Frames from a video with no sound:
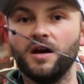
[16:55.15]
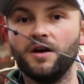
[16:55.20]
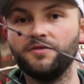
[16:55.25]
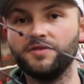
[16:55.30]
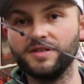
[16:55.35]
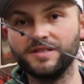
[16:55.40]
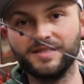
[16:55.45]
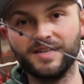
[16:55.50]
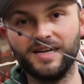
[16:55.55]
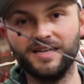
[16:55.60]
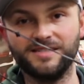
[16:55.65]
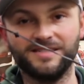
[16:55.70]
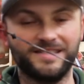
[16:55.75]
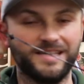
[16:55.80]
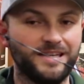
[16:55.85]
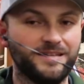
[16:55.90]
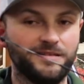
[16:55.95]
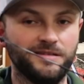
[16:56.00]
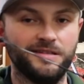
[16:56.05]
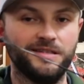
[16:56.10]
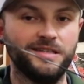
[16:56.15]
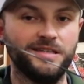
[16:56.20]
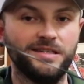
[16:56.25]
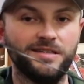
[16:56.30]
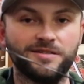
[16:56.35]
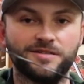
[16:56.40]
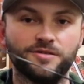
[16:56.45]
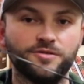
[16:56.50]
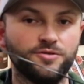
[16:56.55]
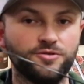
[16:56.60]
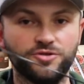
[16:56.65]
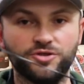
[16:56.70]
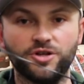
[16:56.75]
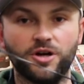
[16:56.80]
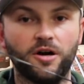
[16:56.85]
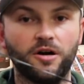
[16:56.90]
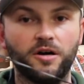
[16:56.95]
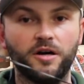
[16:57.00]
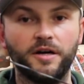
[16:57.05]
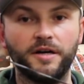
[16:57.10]
everything's kind of settling in, it's a little
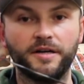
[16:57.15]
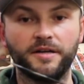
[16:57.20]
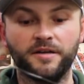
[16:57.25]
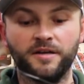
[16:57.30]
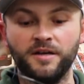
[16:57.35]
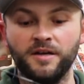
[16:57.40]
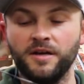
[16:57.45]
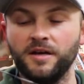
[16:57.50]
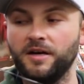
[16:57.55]
jarring,